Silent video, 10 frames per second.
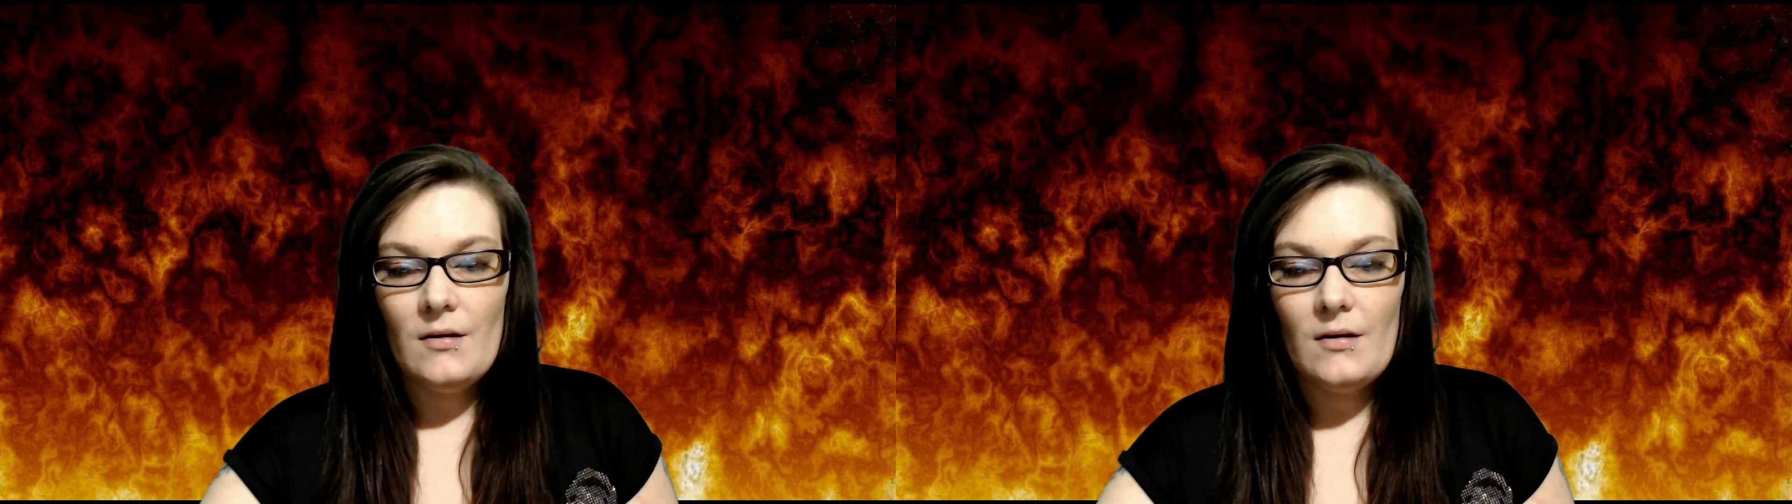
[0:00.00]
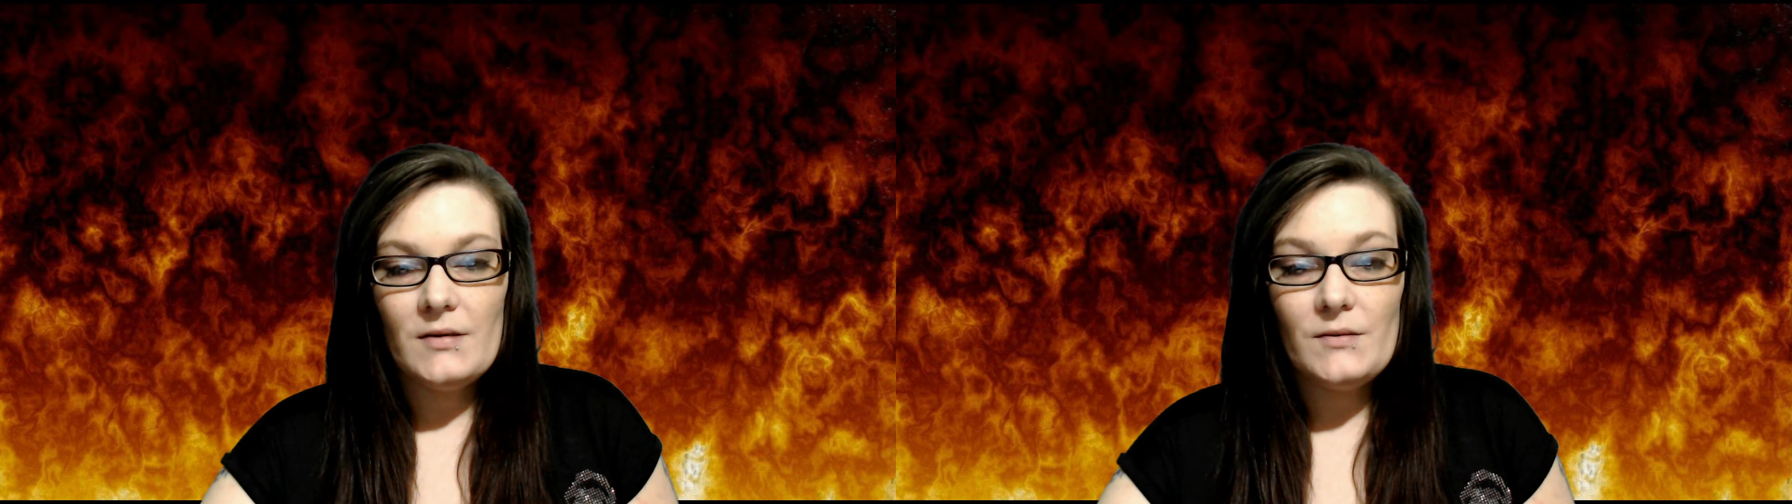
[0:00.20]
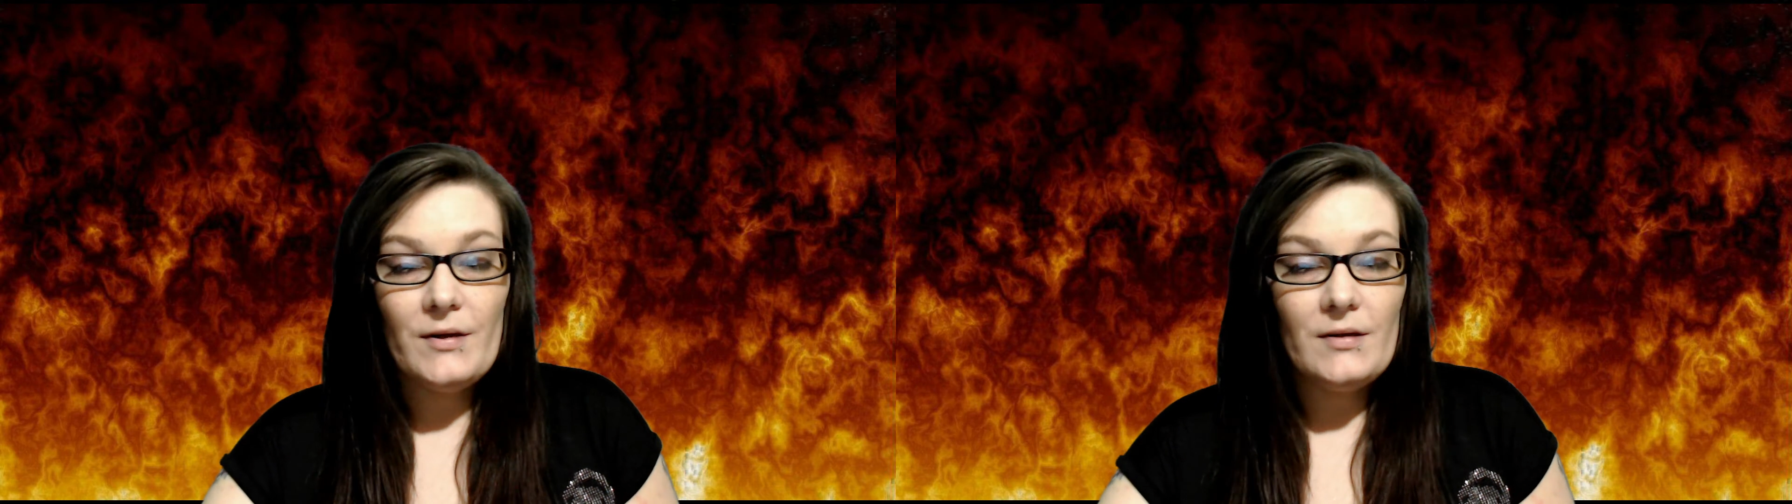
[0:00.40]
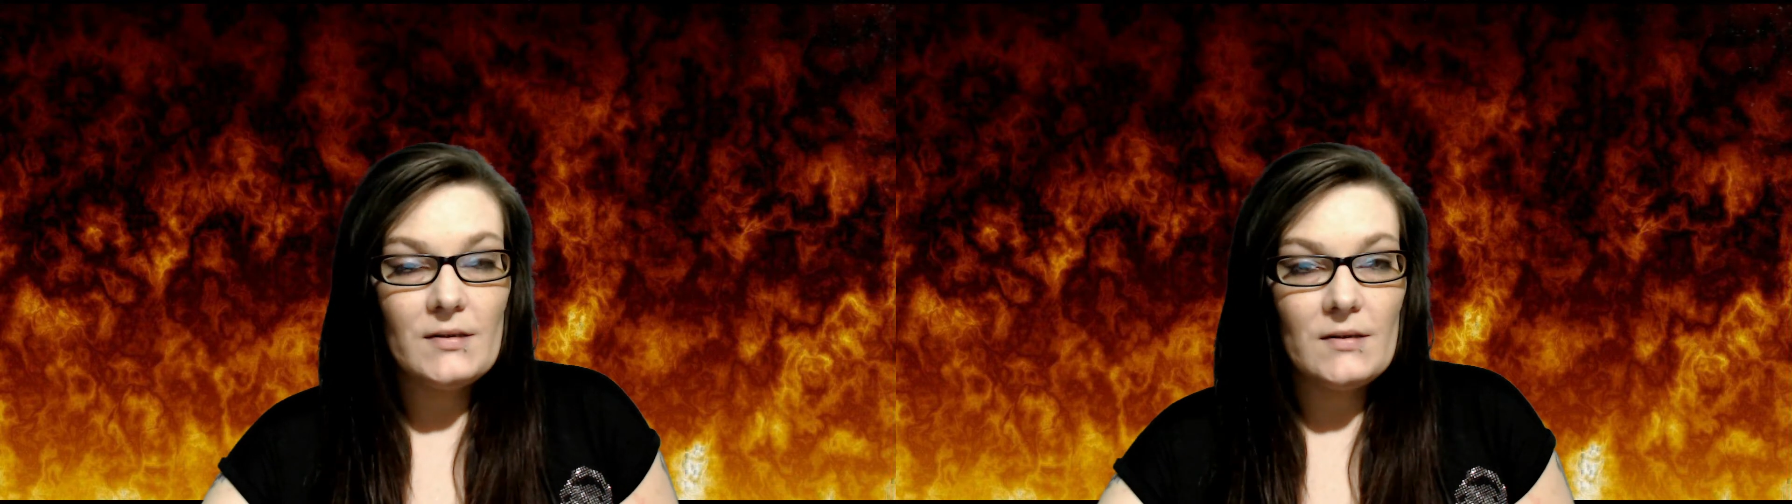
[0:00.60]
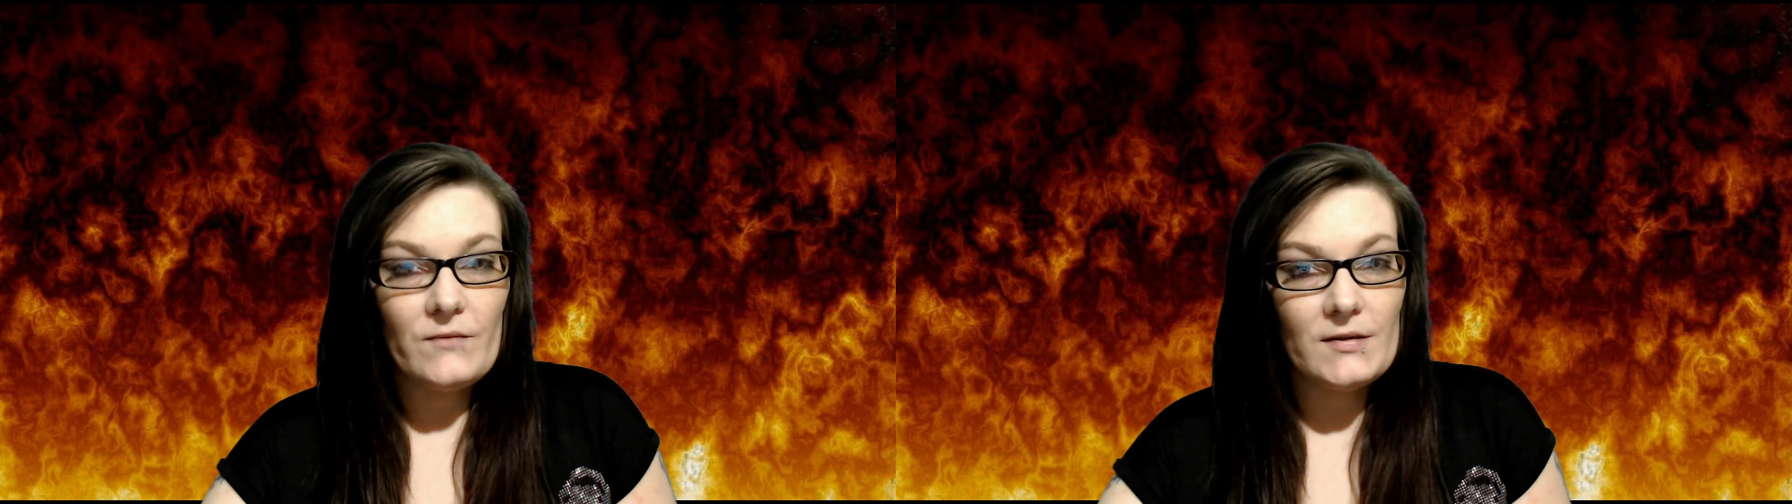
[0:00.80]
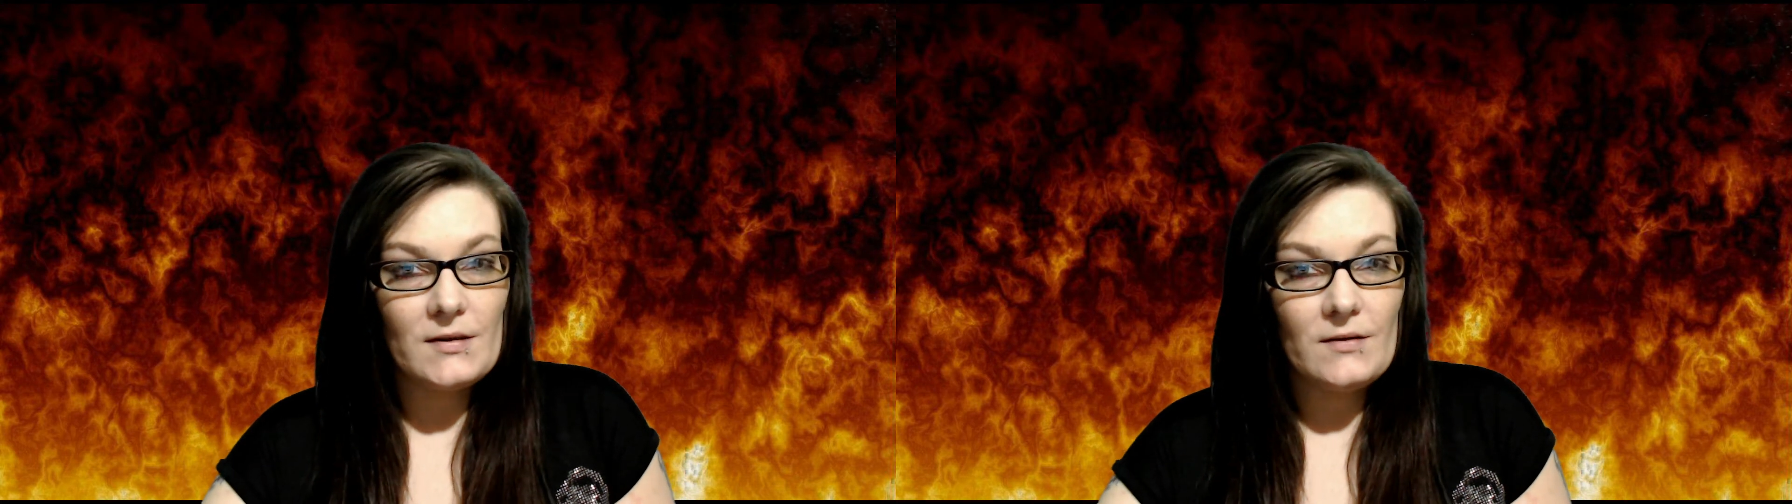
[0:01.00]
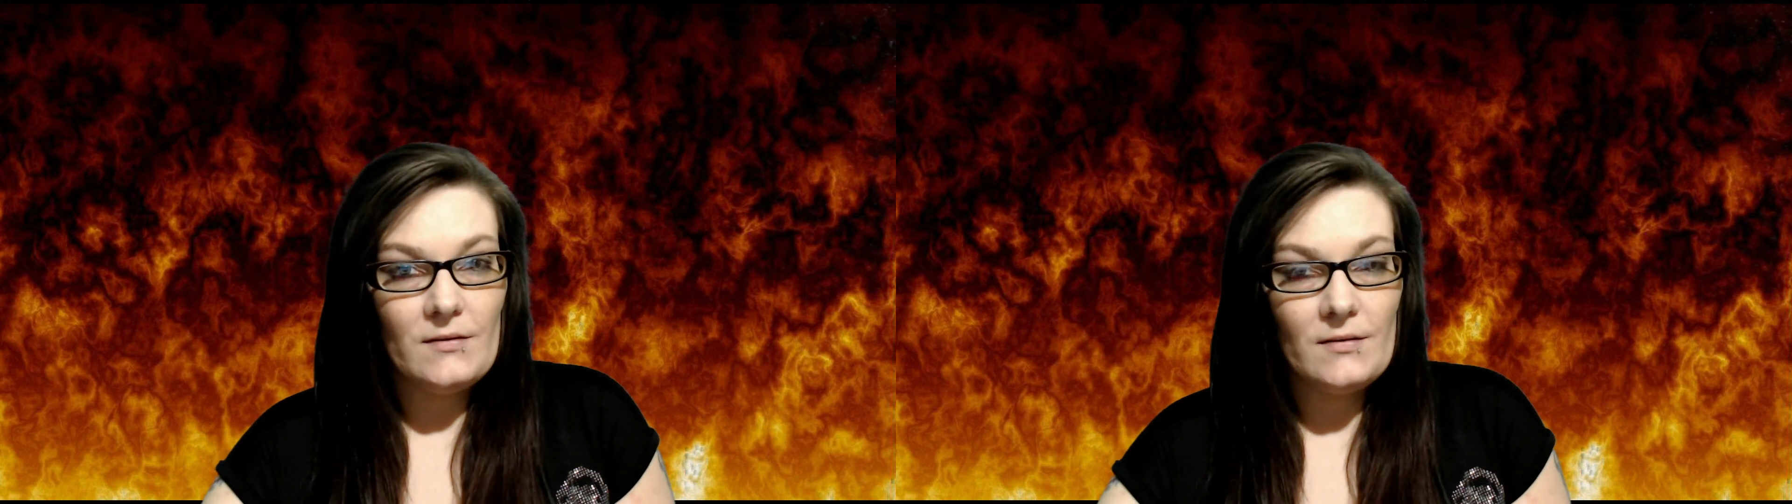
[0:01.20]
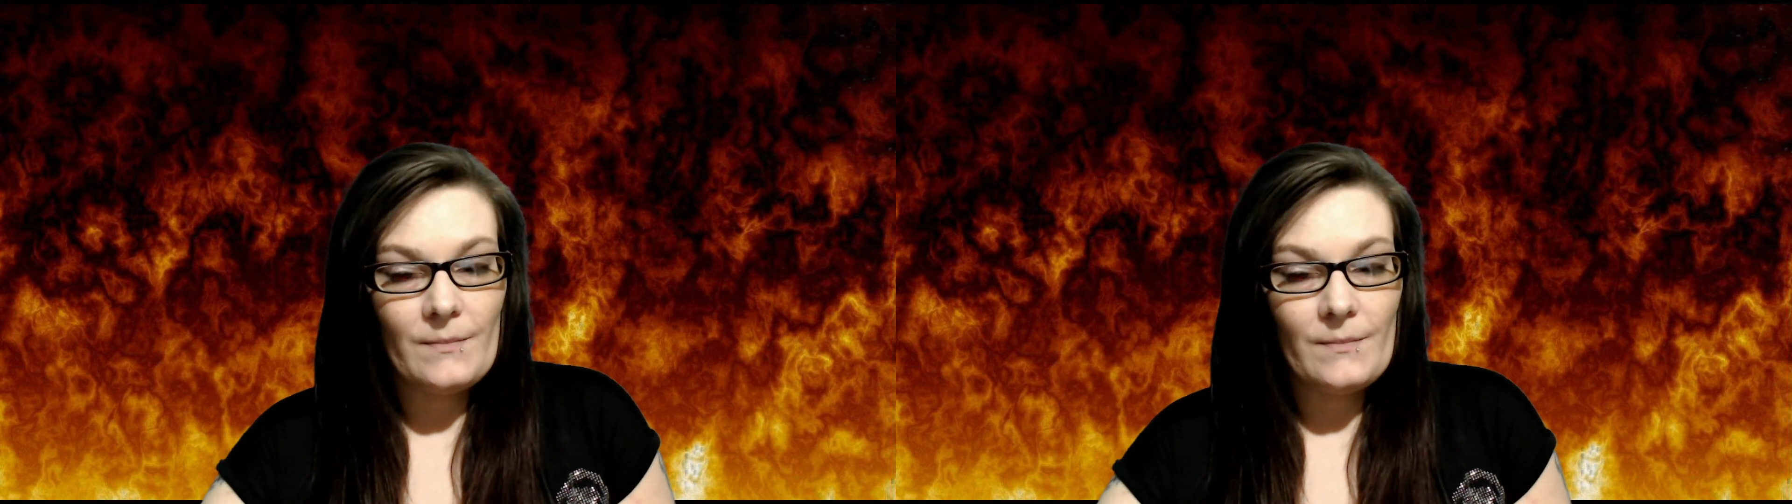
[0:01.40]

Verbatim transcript: as well as the physical.